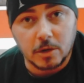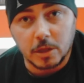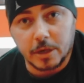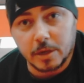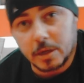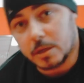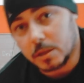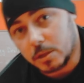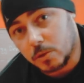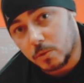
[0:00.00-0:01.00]
earlier,
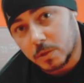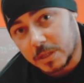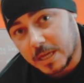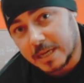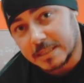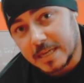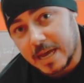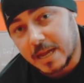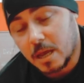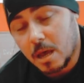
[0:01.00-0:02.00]
utilize
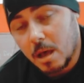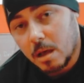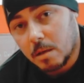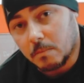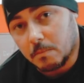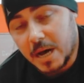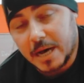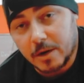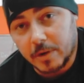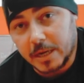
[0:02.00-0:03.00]
that
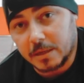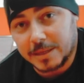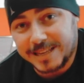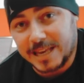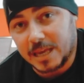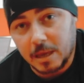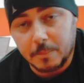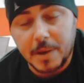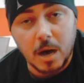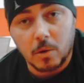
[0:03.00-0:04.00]
moderate
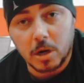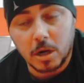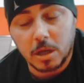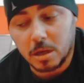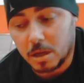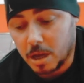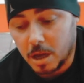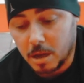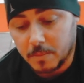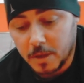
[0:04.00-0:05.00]
kicking power.
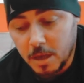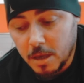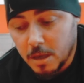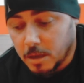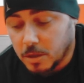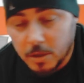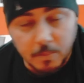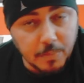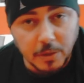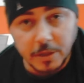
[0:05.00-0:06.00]
You
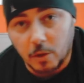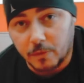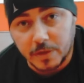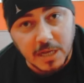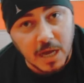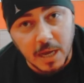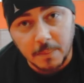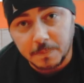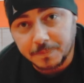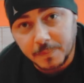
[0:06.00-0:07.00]
can build it over
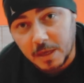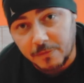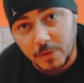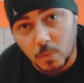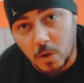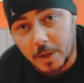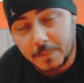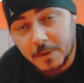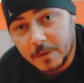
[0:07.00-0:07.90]
time if you want.